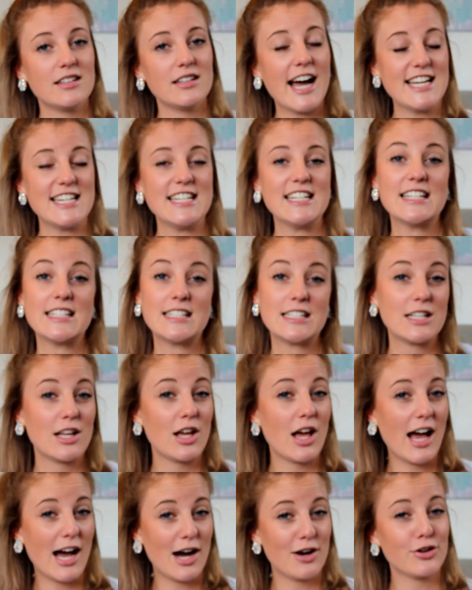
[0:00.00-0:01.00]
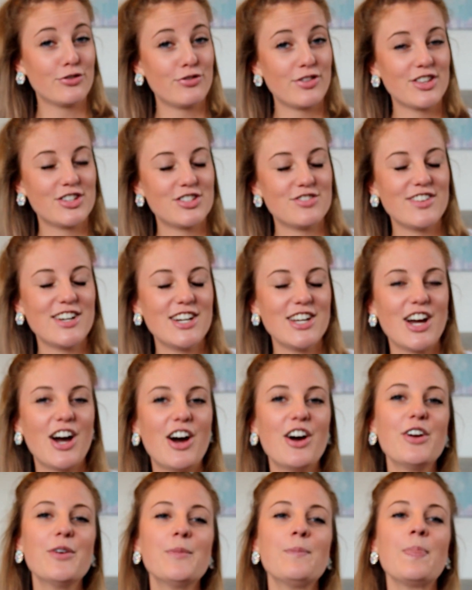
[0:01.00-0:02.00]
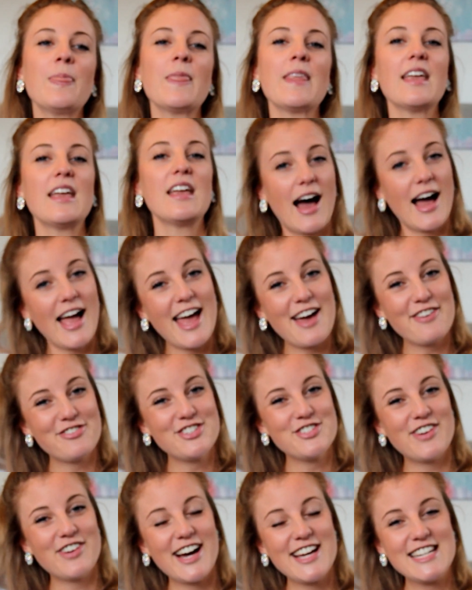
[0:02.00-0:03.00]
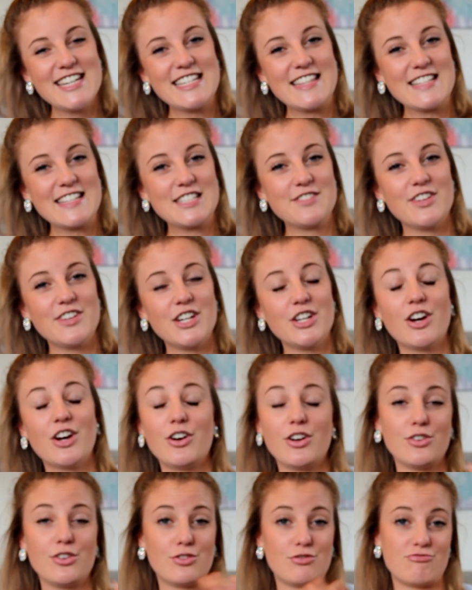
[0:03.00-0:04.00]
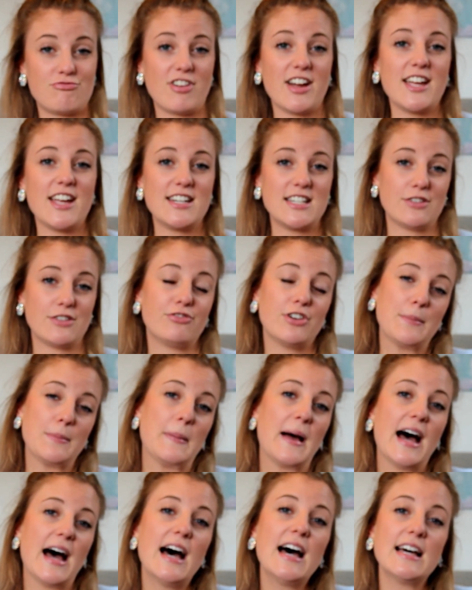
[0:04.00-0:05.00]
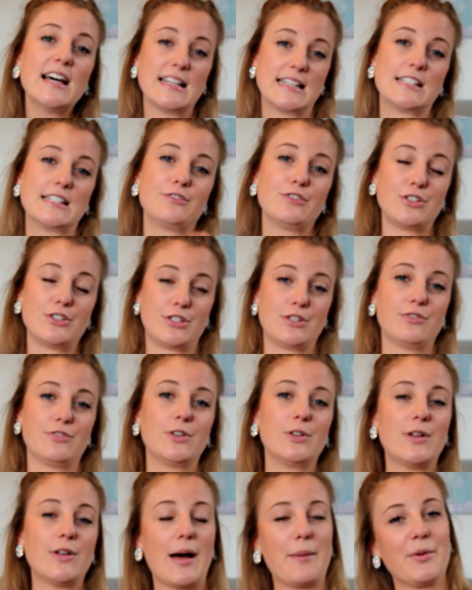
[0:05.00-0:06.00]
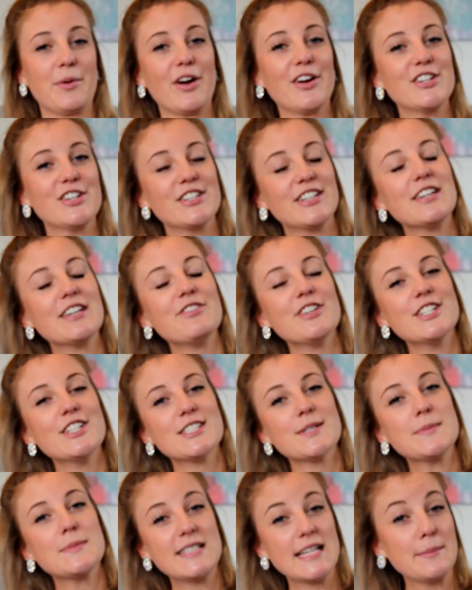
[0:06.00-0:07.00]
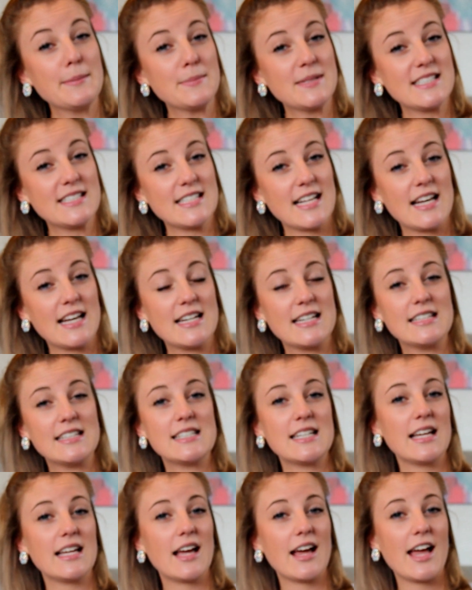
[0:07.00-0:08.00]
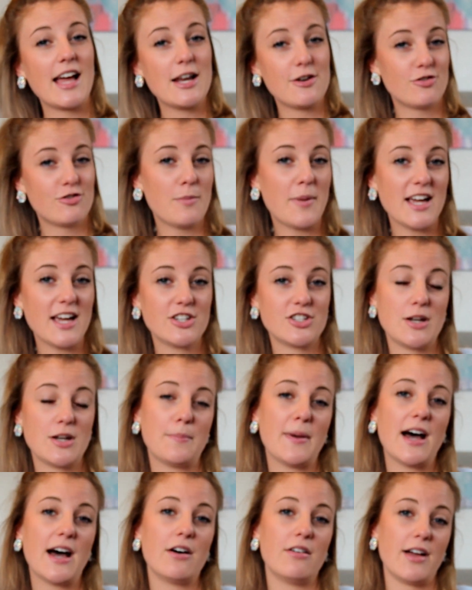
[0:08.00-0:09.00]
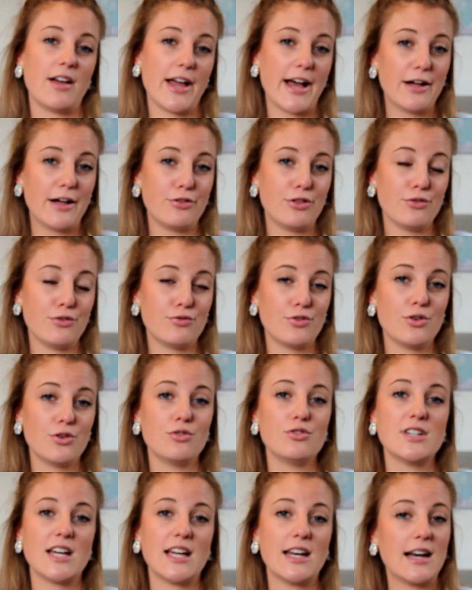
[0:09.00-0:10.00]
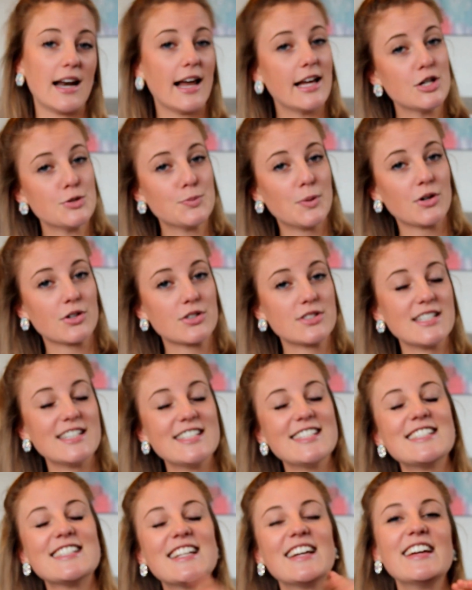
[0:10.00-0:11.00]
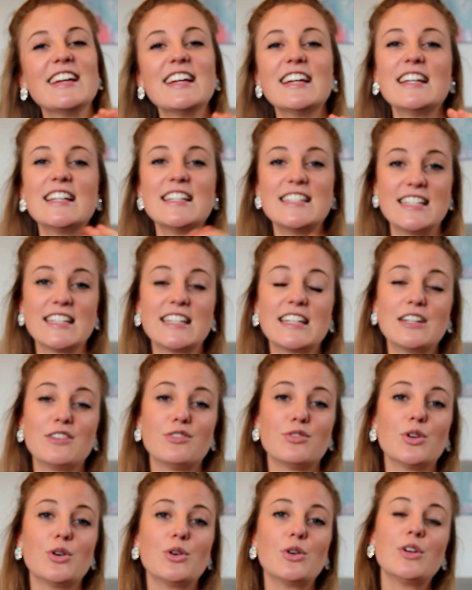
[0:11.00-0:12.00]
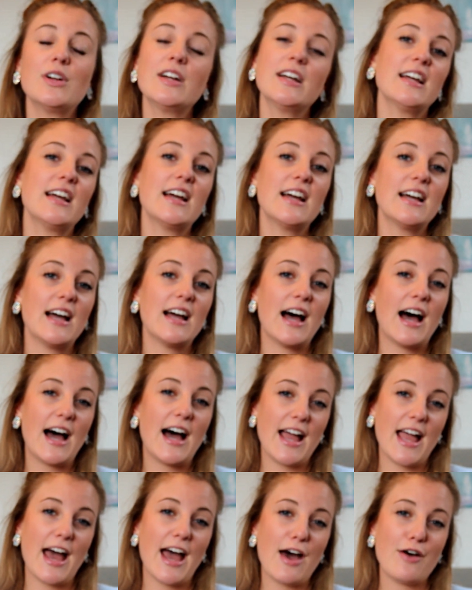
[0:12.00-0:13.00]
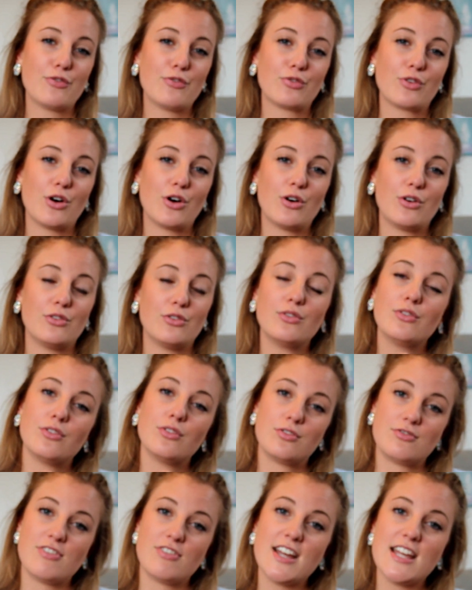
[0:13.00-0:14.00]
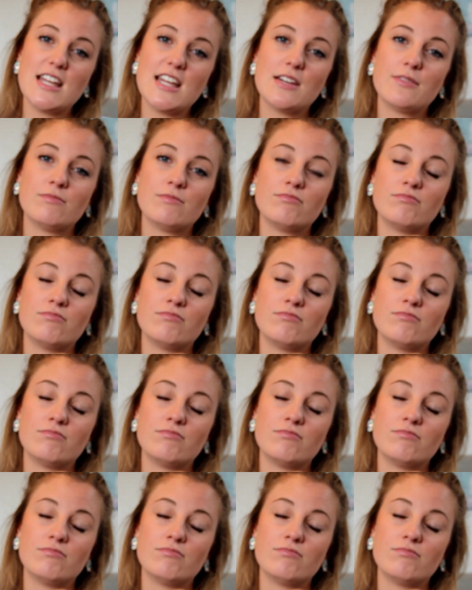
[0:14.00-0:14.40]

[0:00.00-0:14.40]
ideas out of this video. I have divided this video in 3 different parts. First of all, I'm going to give you some tips and information about healthy food and lunchboxes. Second of all, I have got 3